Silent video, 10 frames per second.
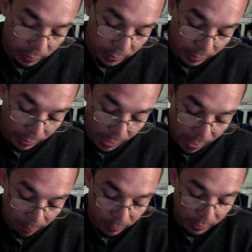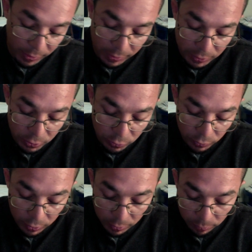clamp this to
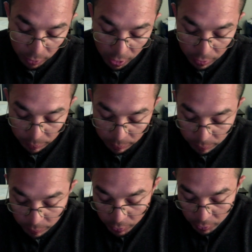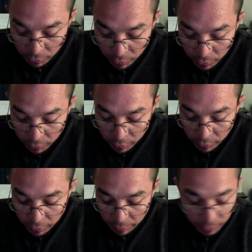the bottom.
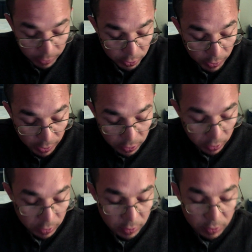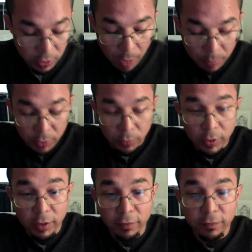To the top of the
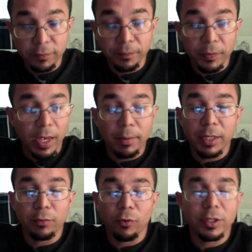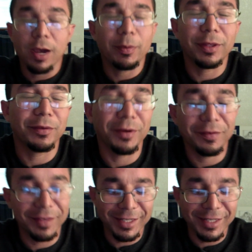roof. Top of the roof.